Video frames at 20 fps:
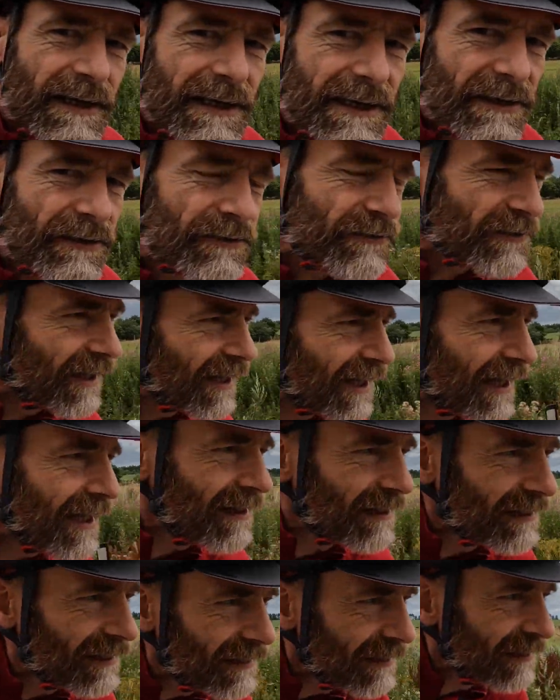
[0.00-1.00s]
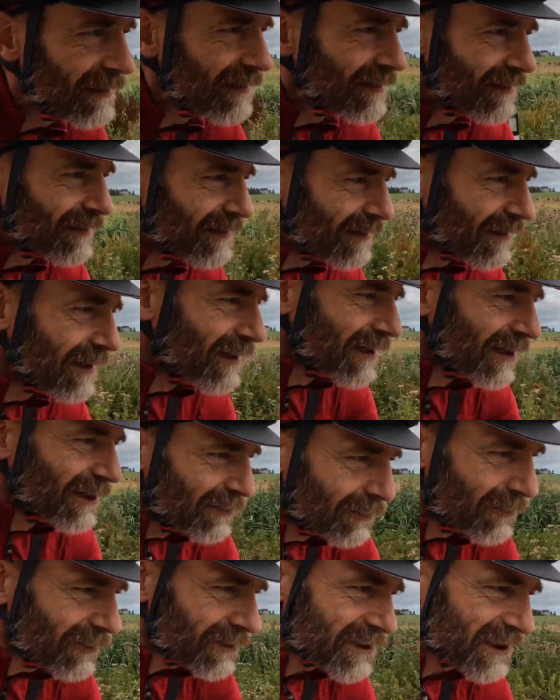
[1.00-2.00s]
he is there
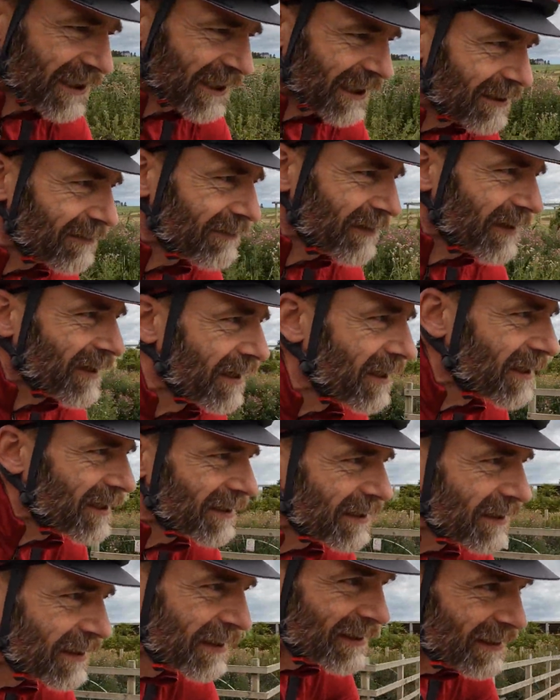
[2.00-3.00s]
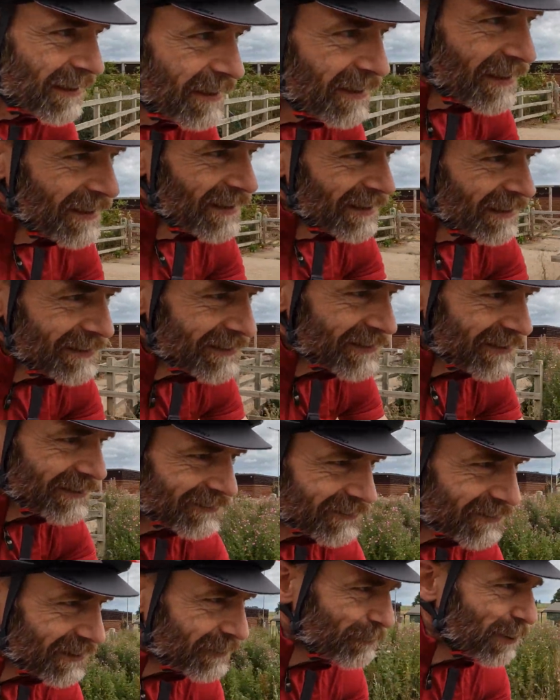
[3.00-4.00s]
watching over the
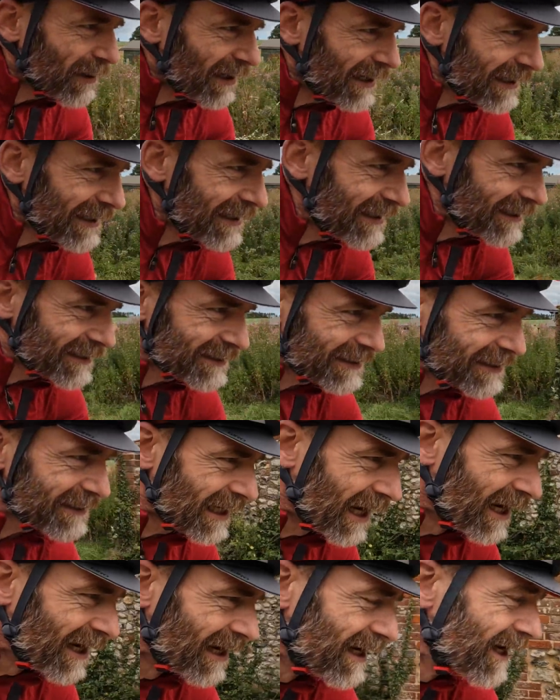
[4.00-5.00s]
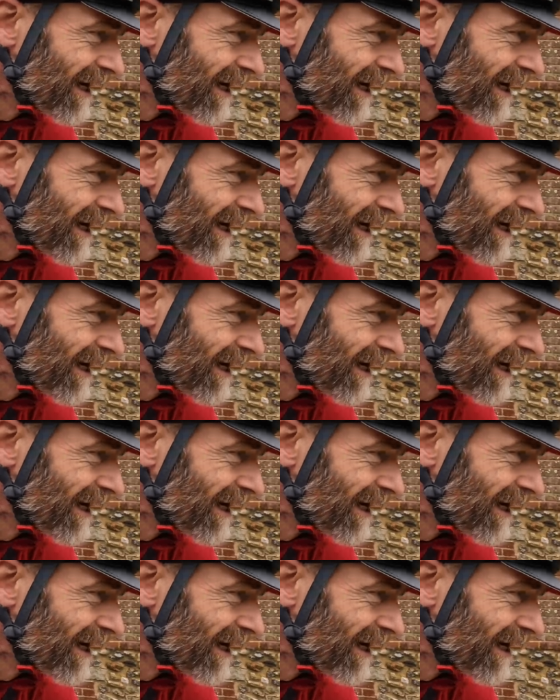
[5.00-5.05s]
children playing in his